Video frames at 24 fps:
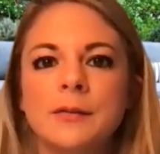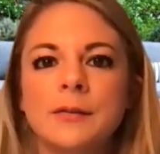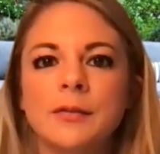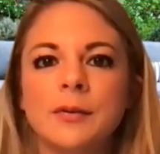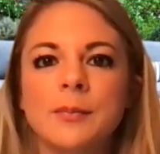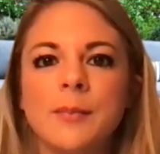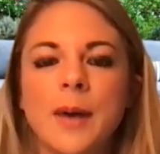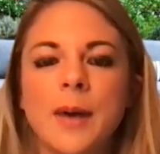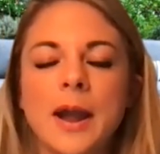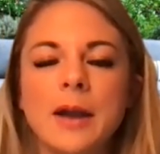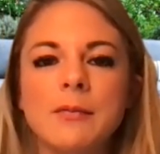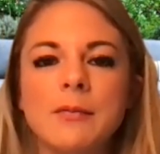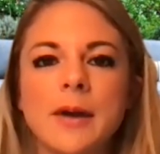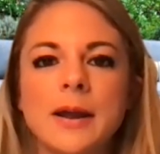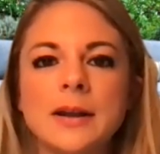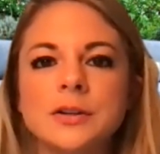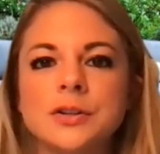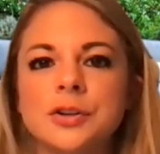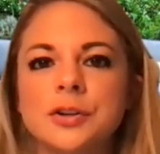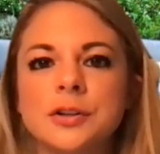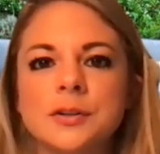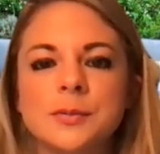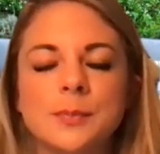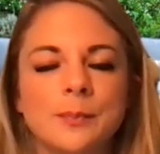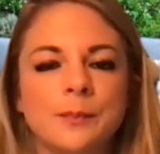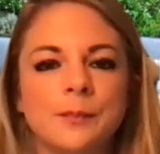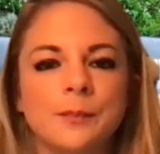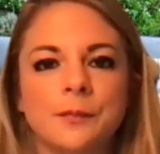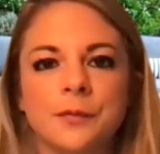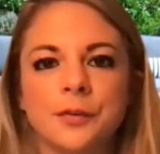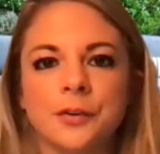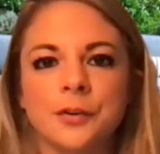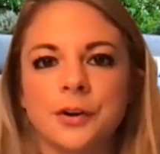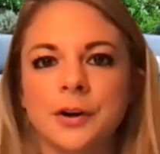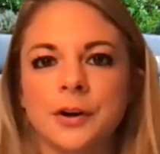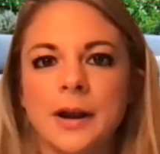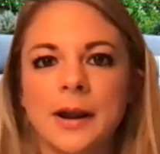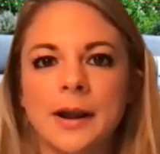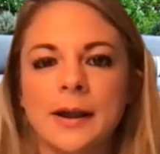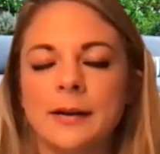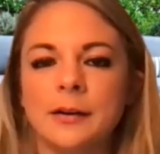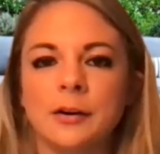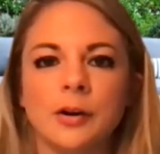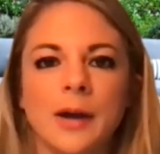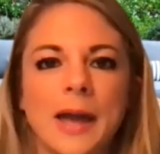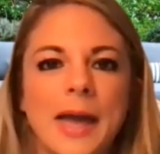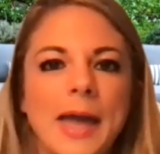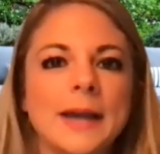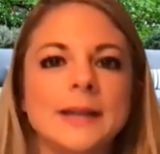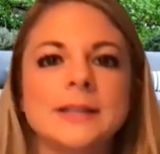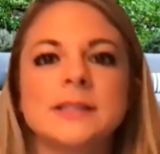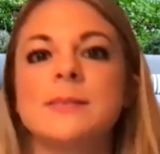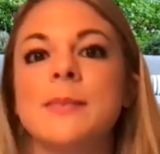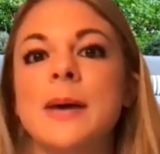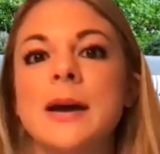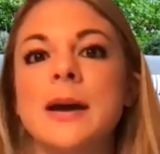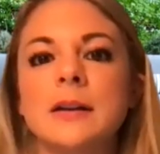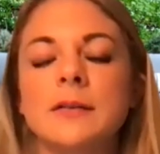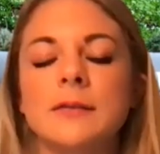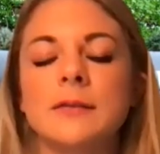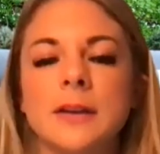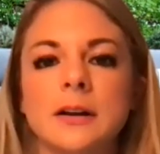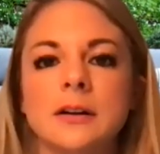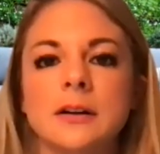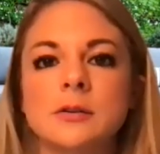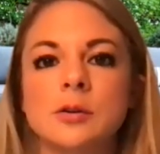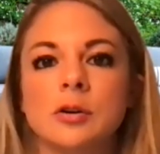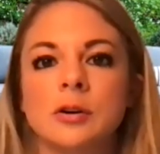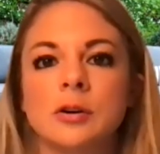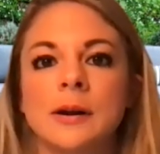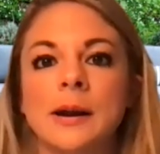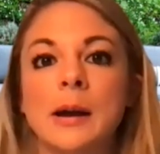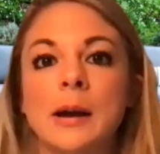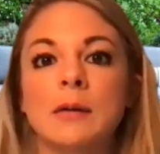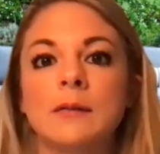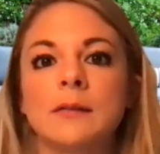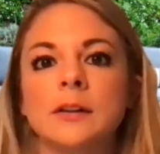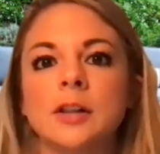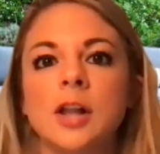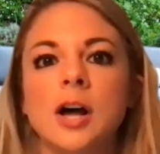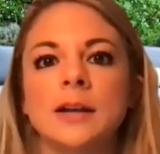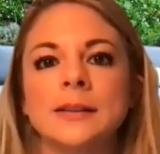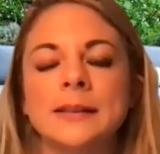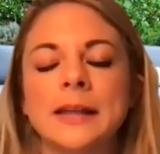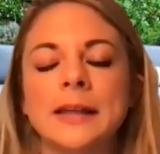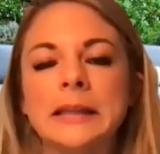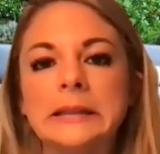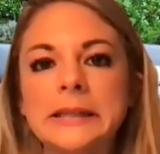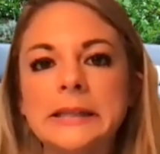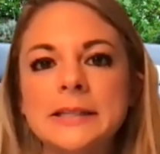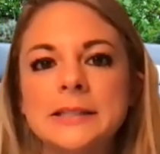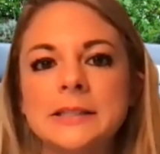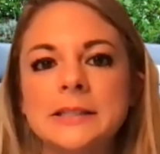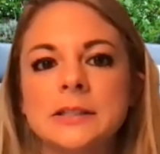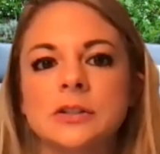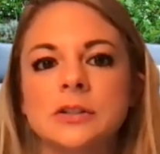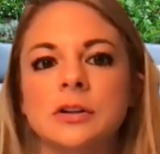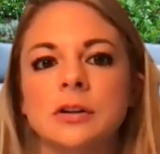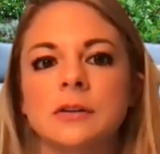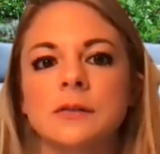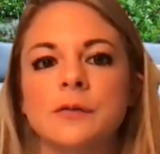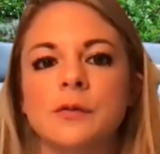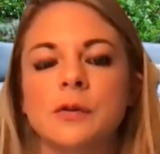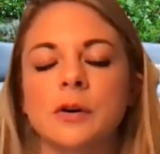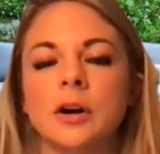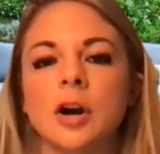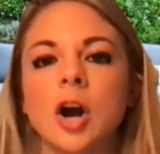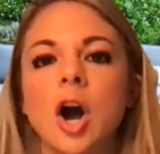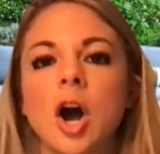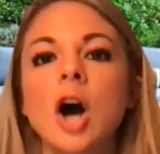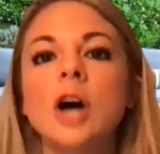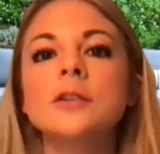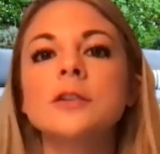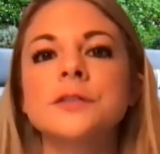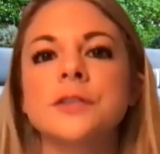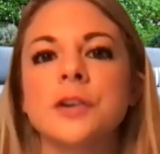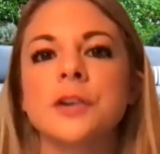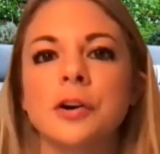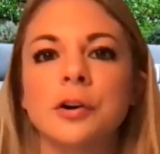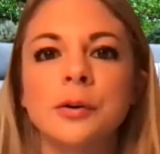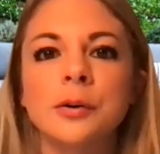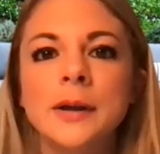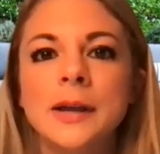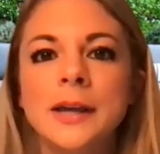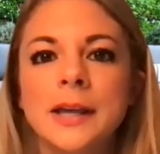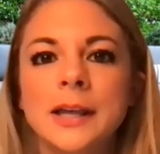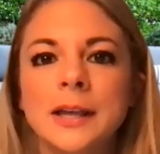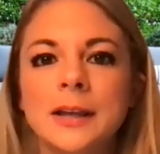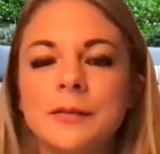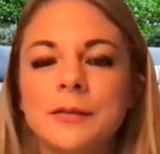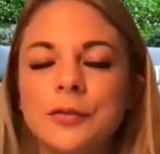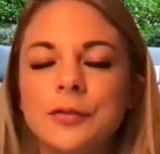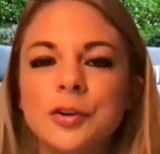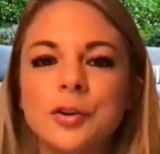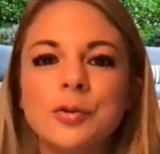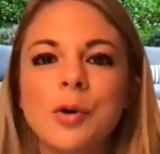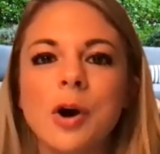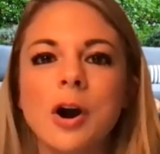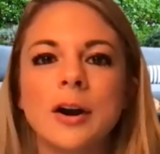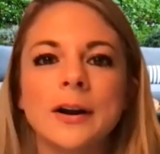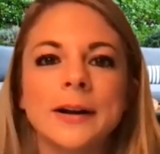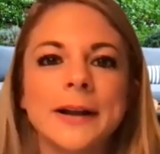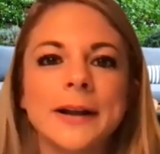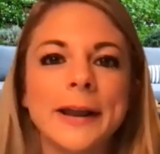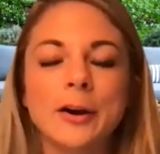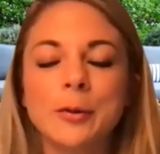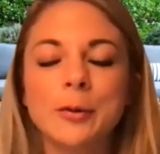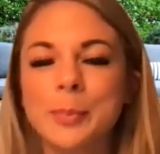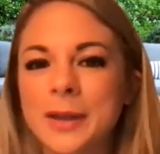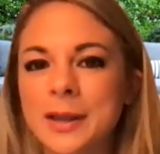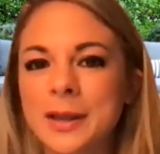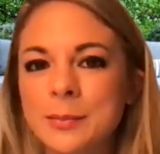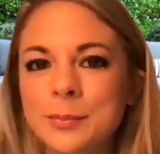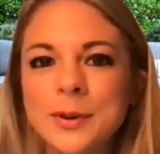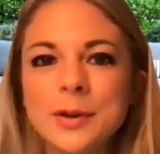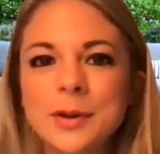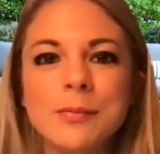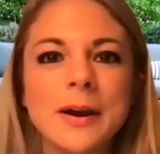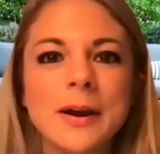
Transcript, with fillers: my renters for X amount of years or however long that lease is good for. Also, if you are an Airbnb